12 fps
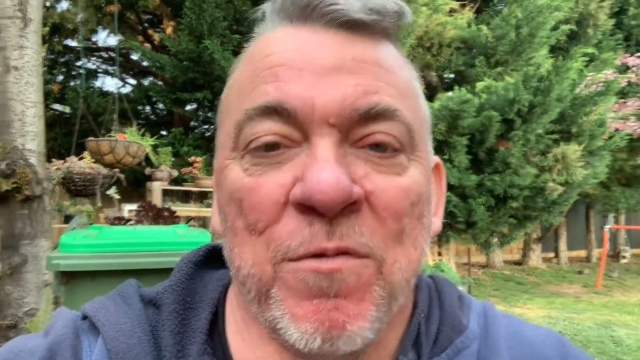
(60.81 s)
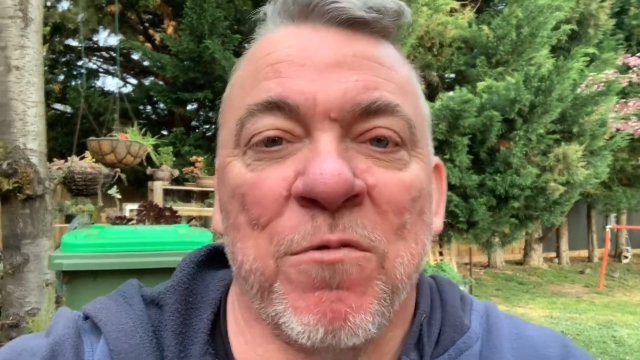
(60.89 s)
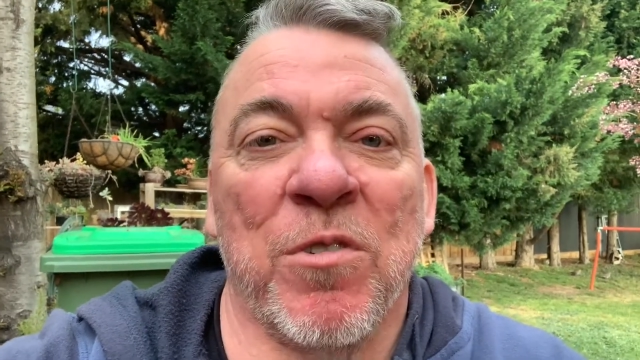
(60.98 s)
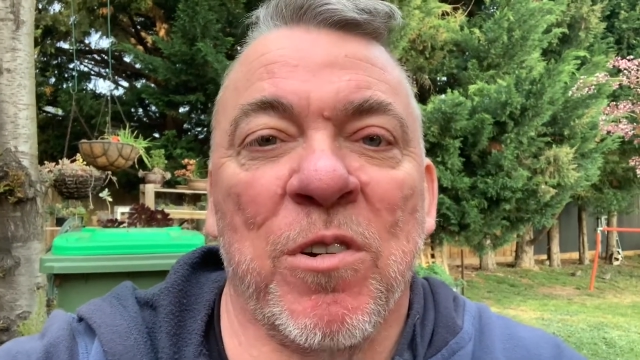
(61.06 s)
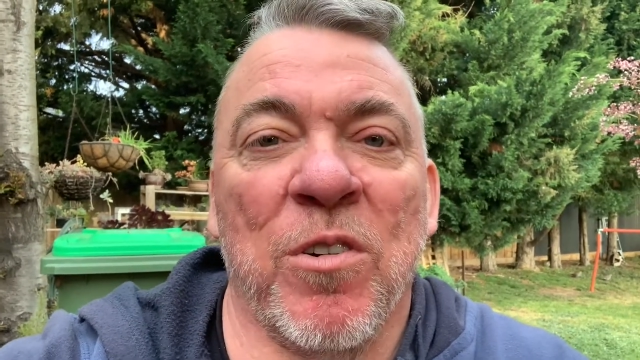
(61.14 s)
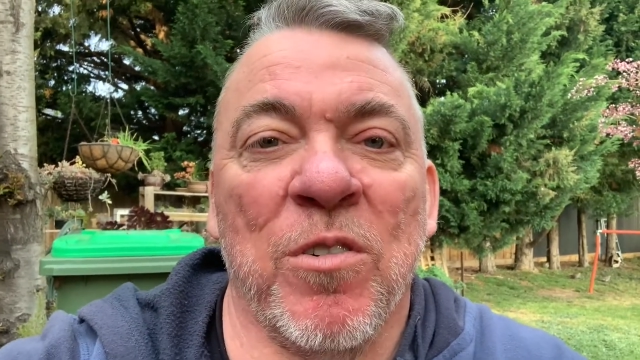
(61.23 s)

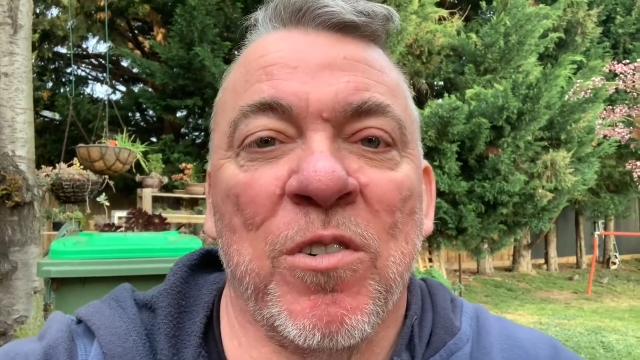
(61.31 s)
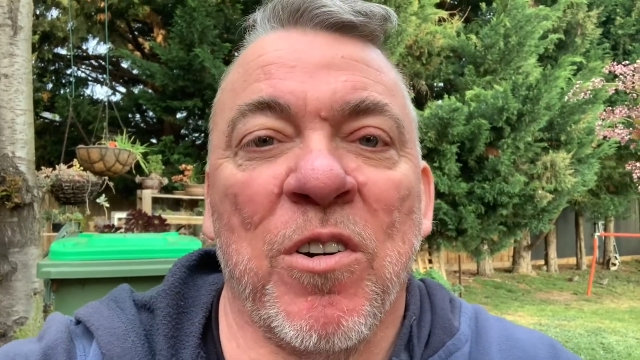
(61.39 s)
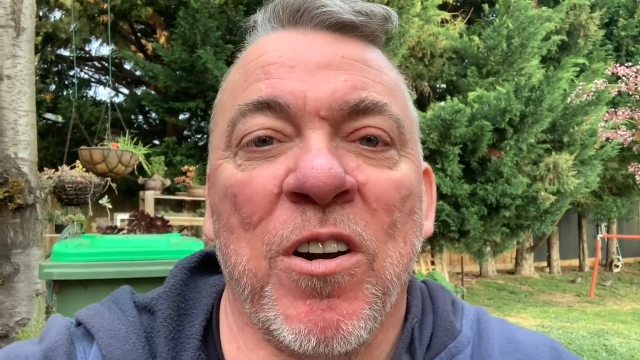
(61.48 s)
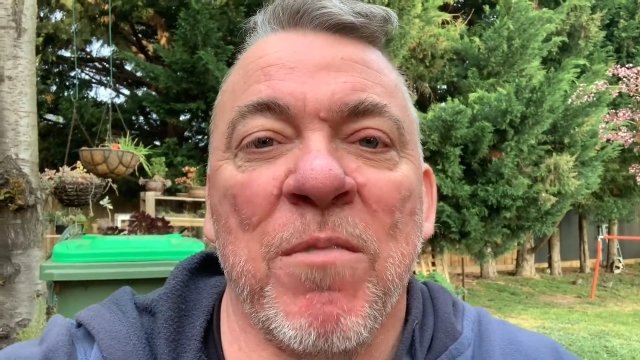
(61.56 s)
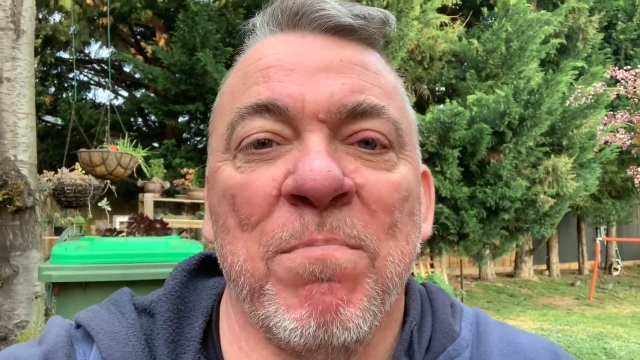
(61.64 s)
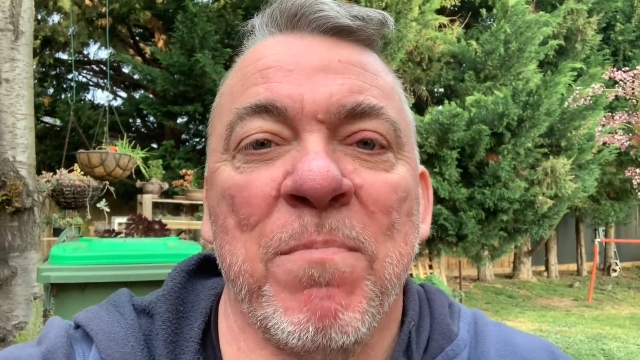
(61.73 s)
a long
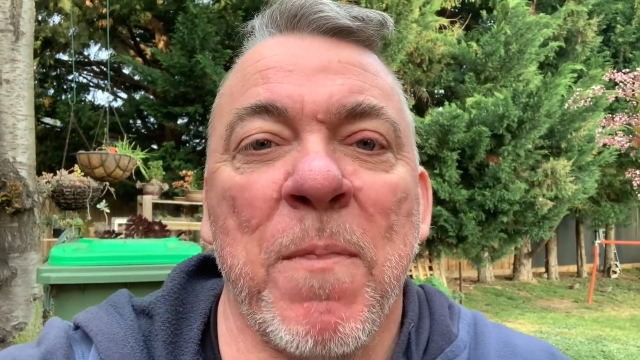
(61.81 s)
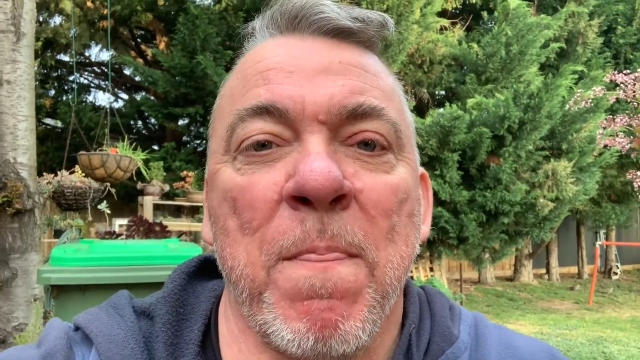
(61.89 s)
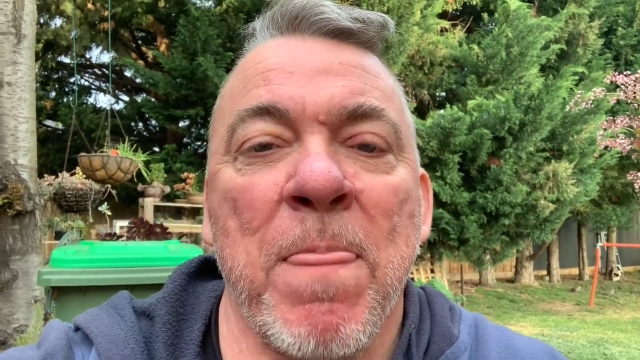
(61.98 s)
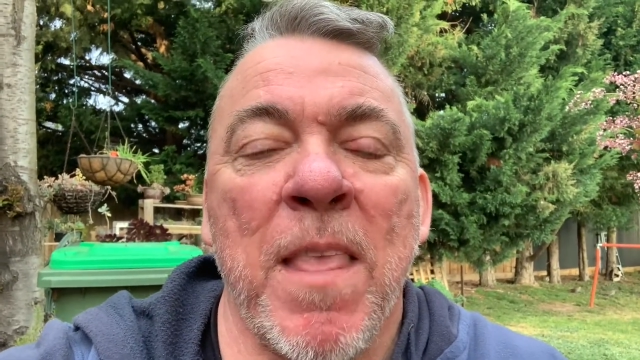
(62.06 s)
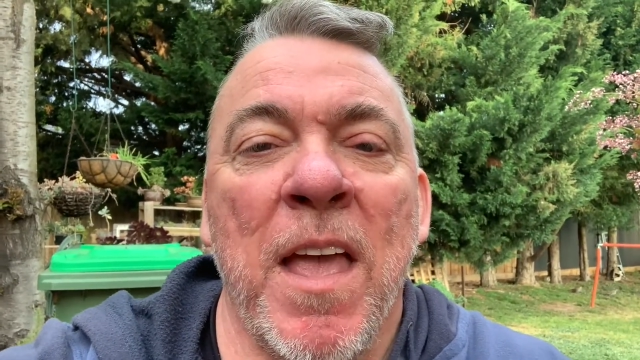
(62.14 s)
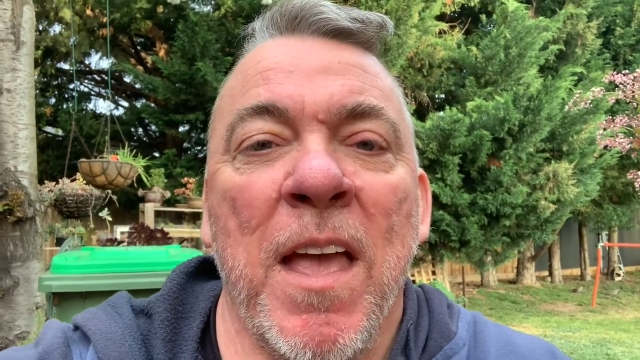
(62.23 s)

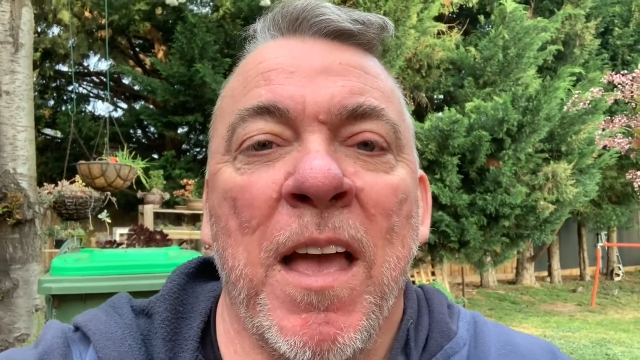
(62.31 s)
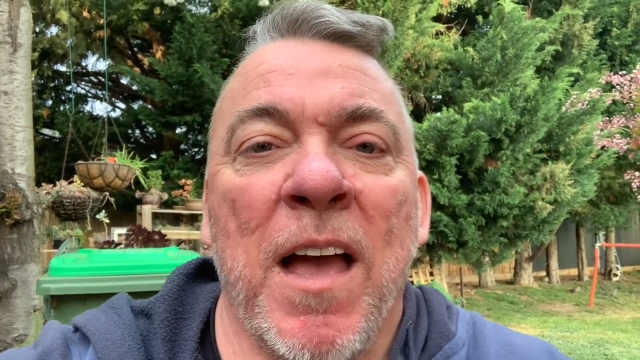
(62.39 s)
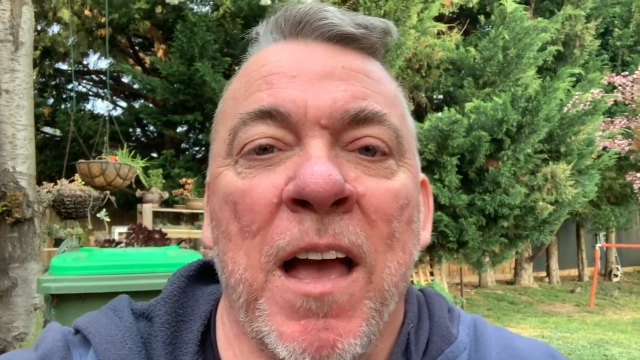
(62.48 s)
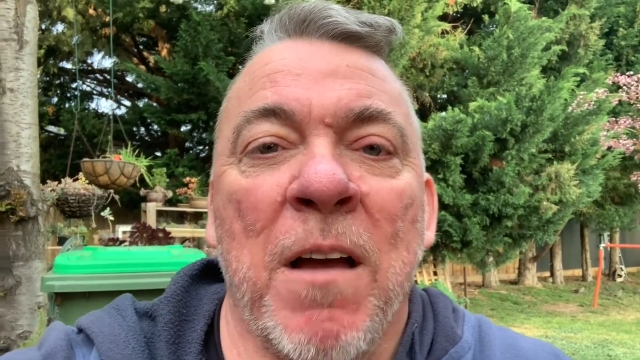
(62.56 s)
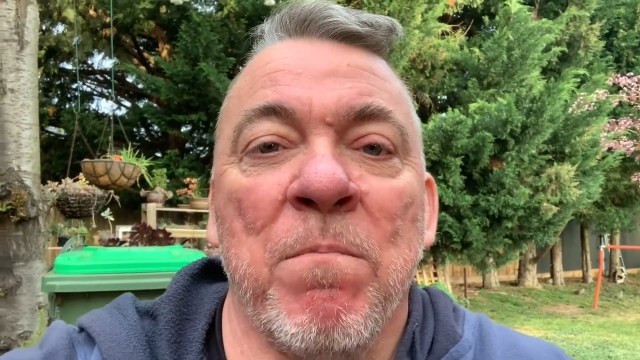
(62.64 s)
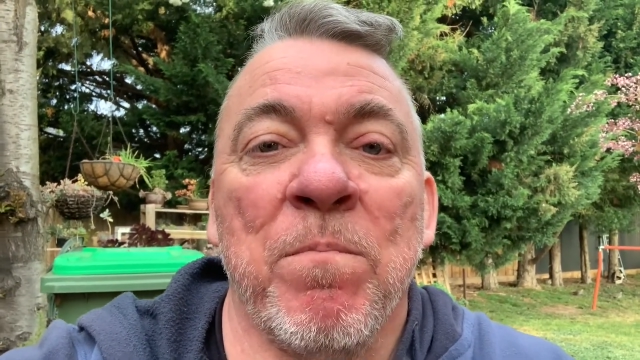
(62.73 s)

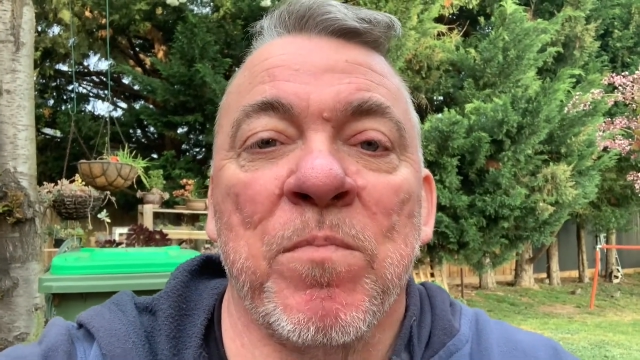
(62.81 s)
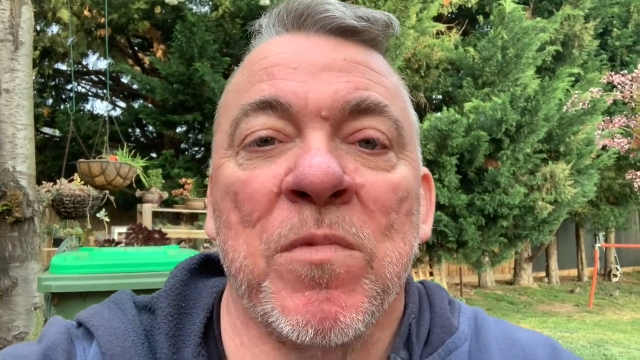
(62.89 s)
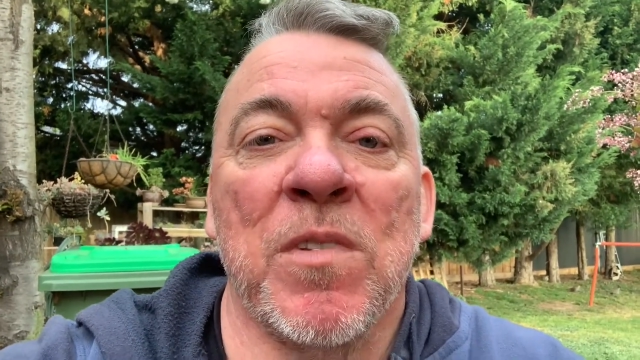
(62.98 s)
time.